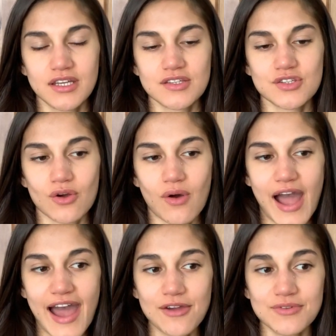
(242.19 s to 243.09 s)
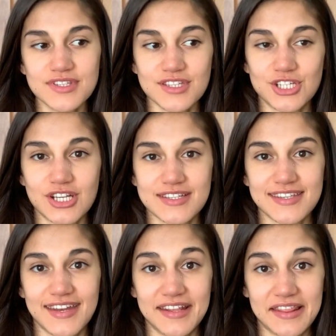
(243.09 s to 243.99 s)
So I would
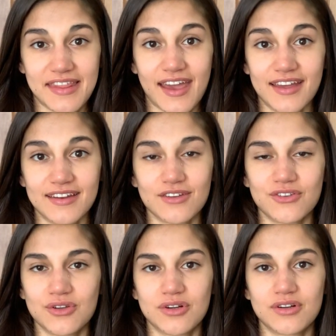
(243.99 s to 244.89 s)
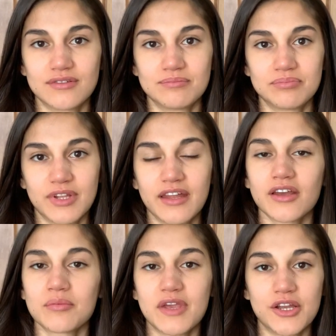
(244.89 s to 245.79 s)
suggest getting that if you're
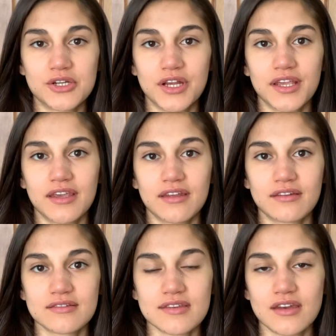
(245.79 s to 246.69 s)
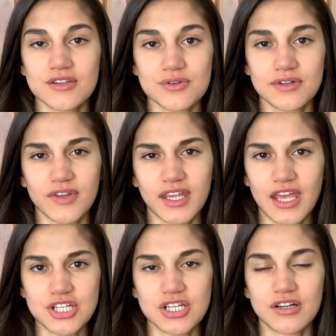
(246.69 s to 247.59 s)
planning on majoring in any sort of like
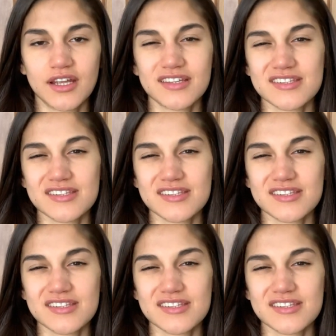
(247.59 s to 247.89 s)
engineering.